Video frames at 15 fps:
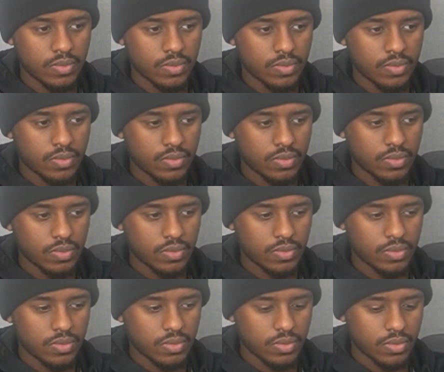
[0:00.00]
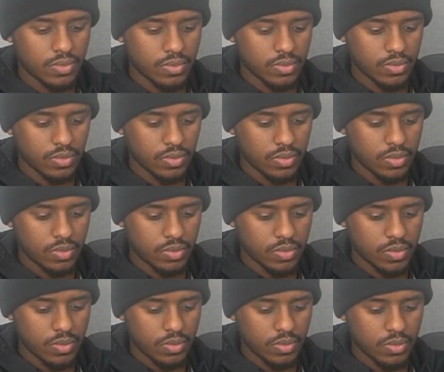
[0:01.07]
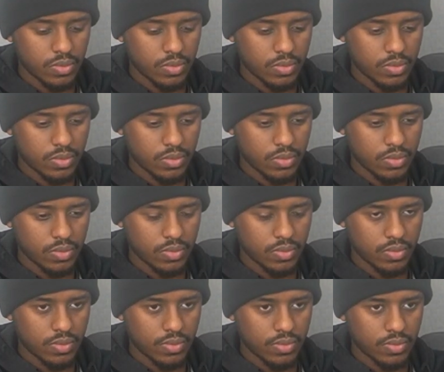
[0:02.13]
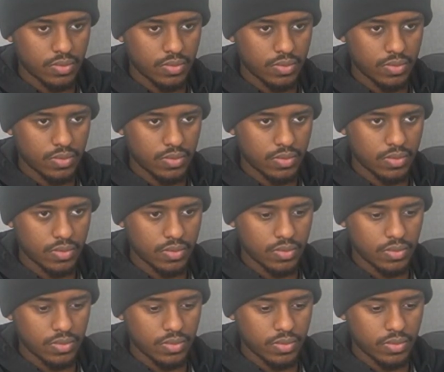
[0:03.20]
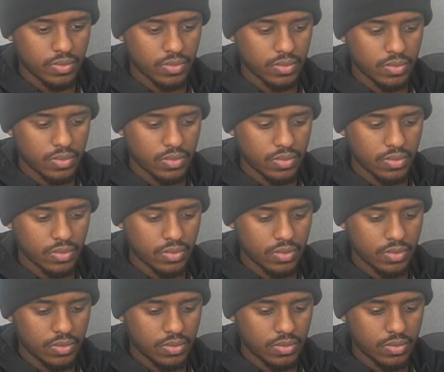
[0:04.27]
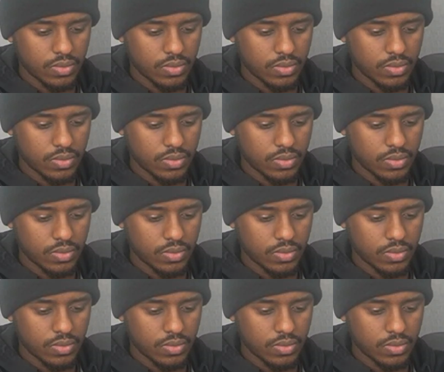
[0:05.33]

(not speaking)